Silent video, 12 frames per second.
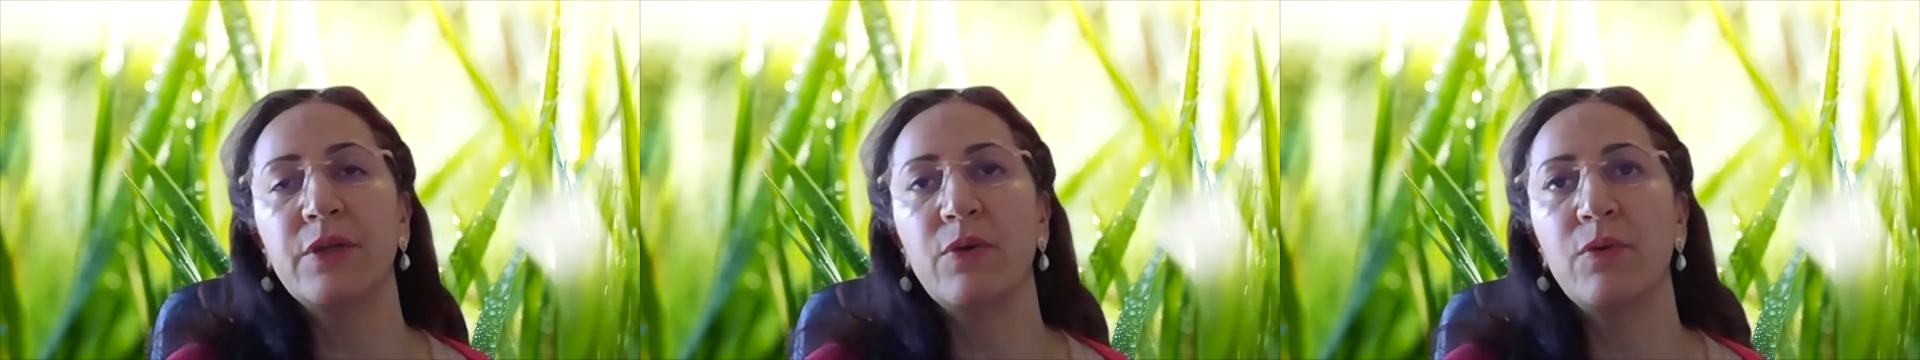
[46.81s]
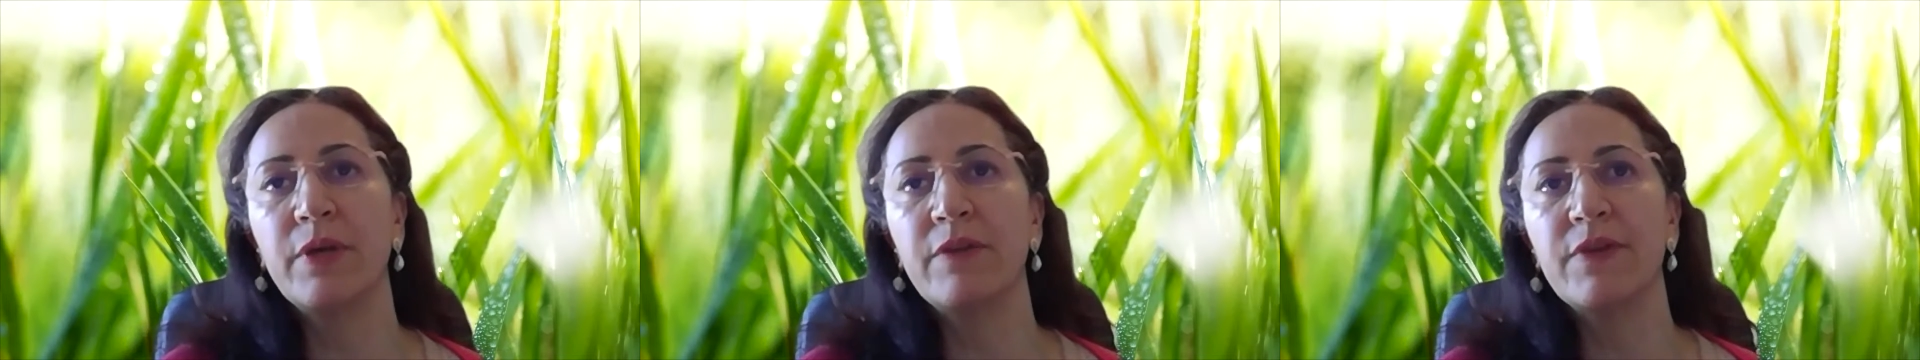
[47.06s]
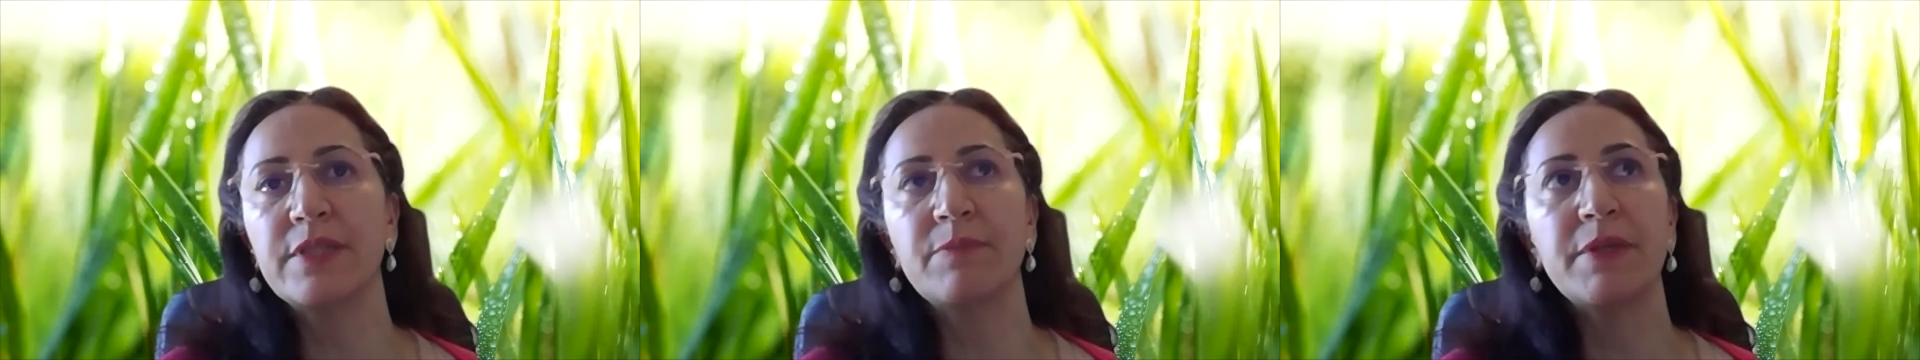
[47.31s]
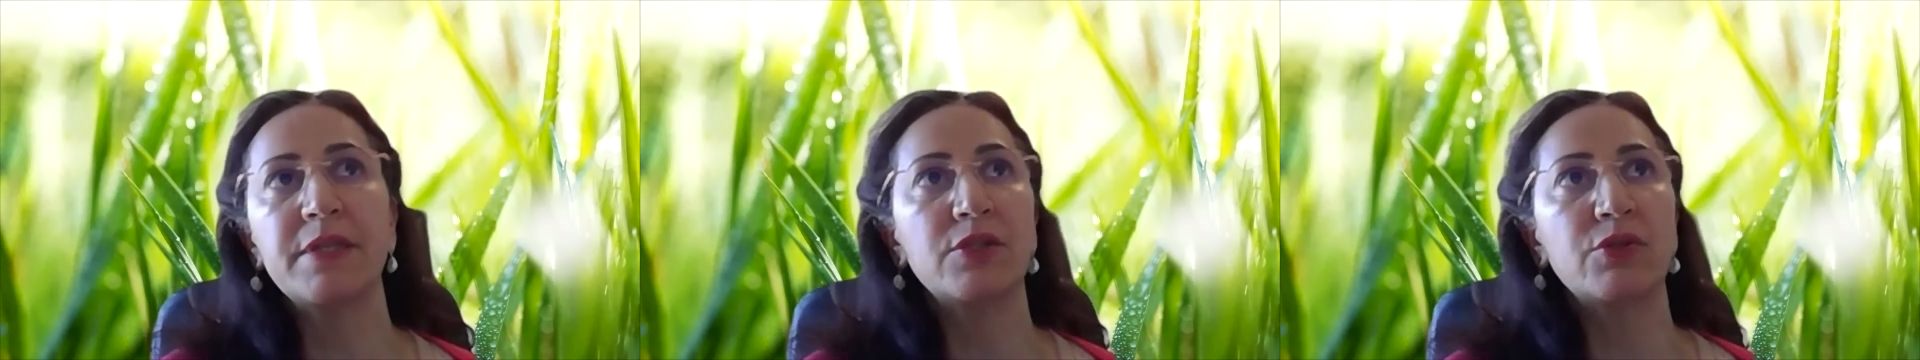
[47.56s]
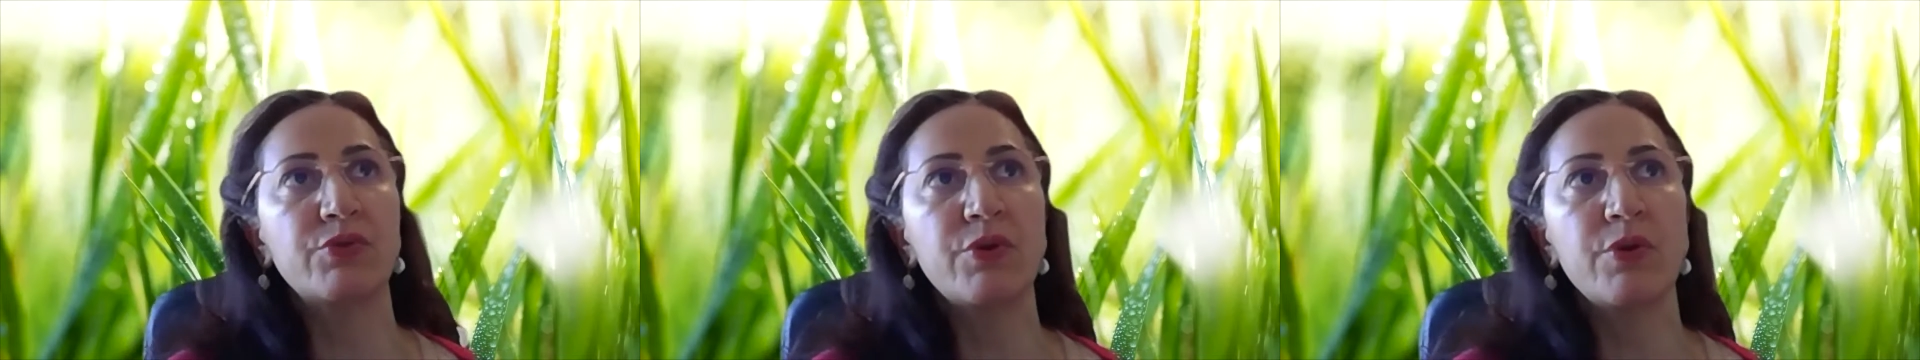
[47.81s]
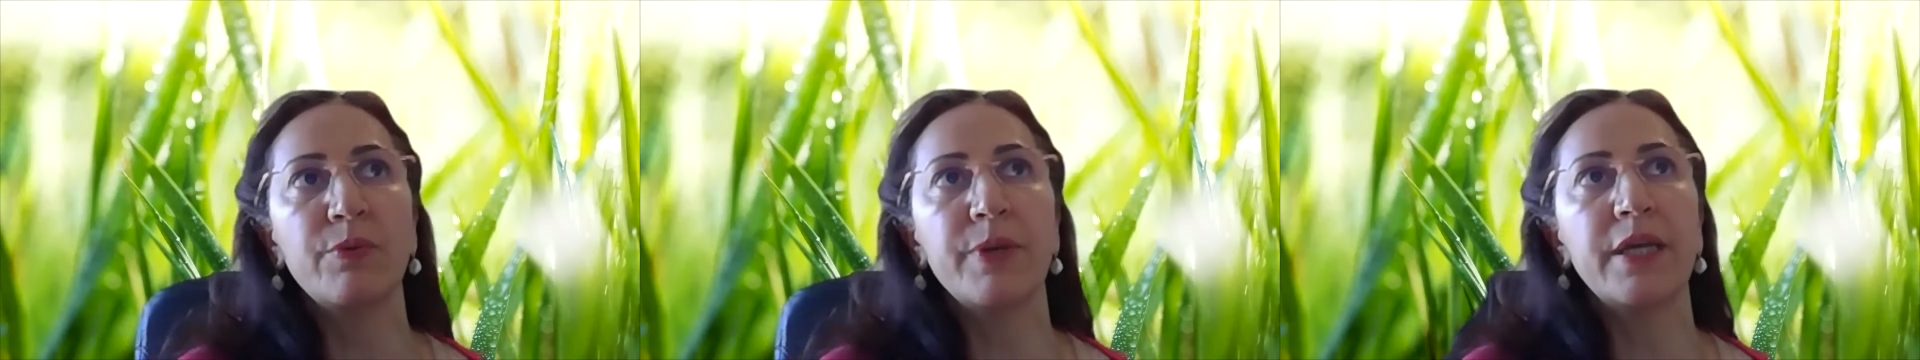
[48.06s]
you know investment is
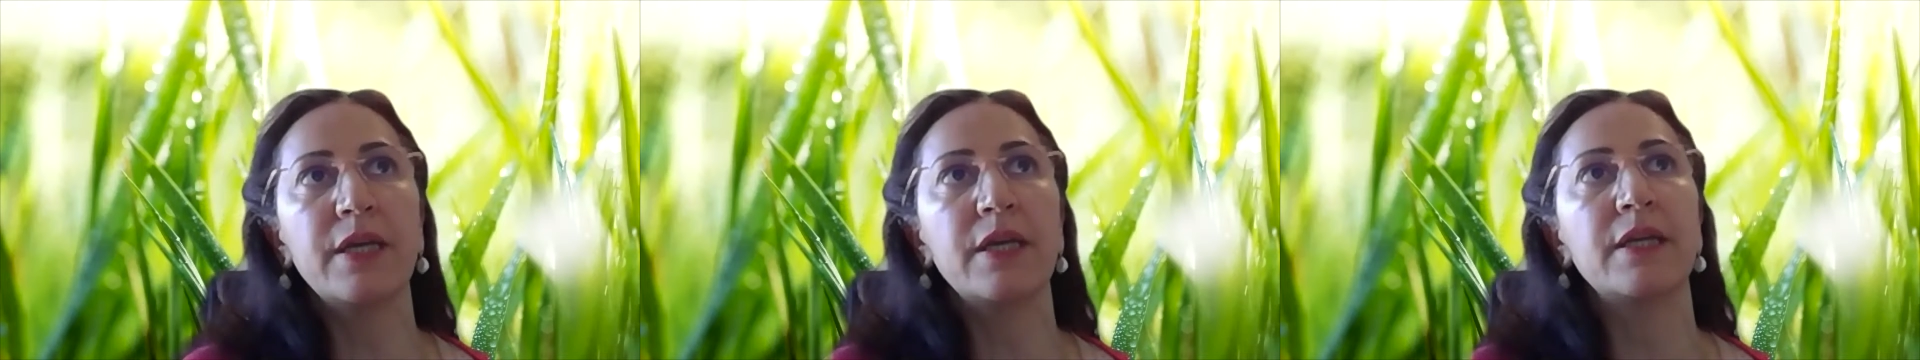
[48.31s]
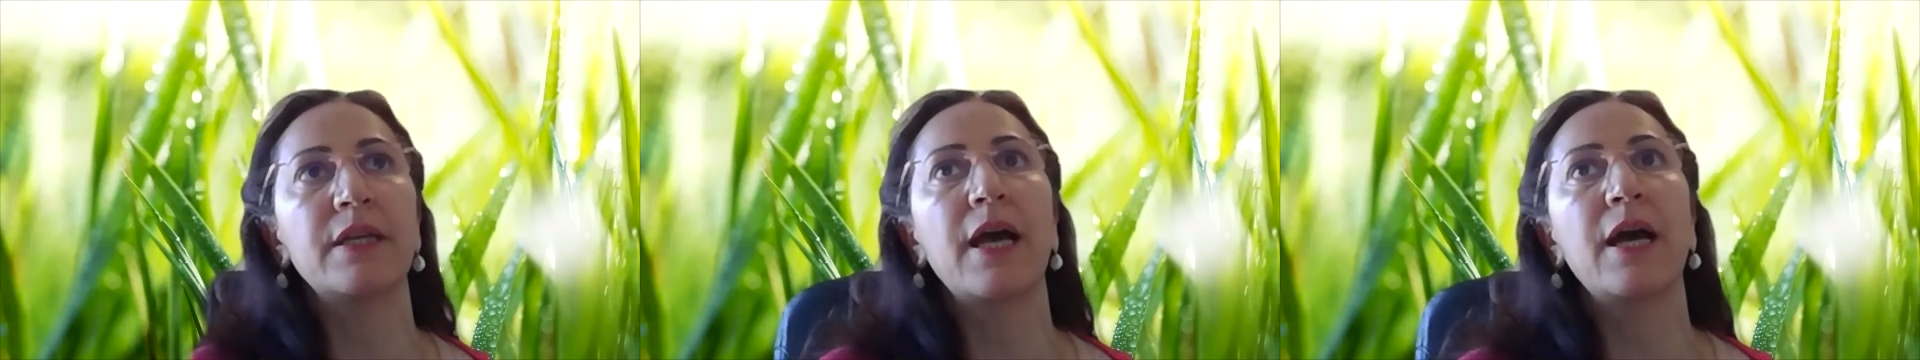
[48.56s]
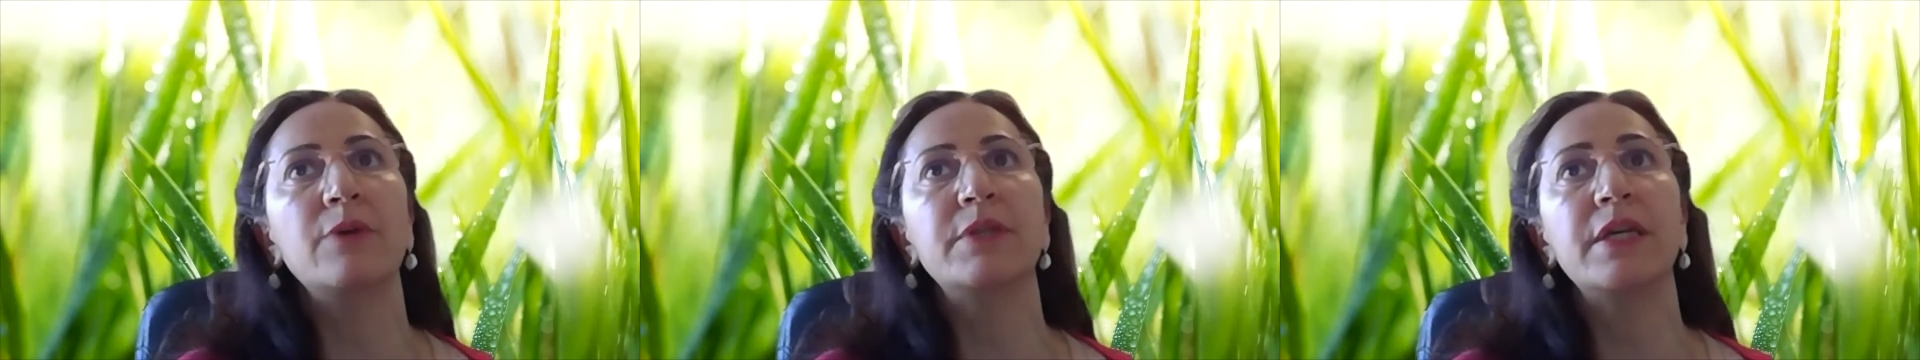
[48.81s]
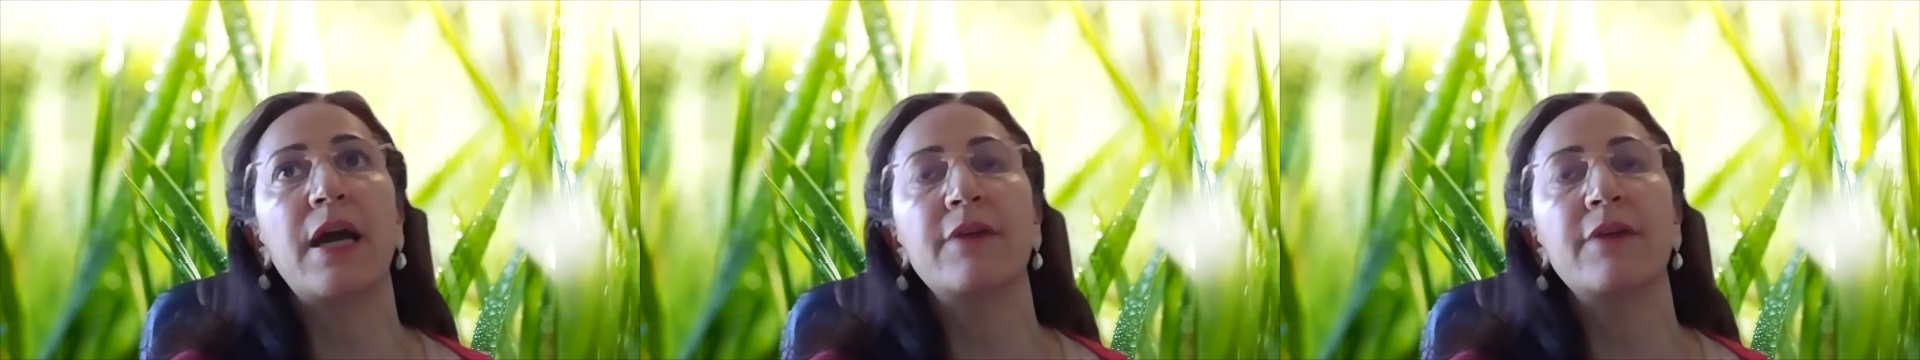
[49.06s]
growing and how they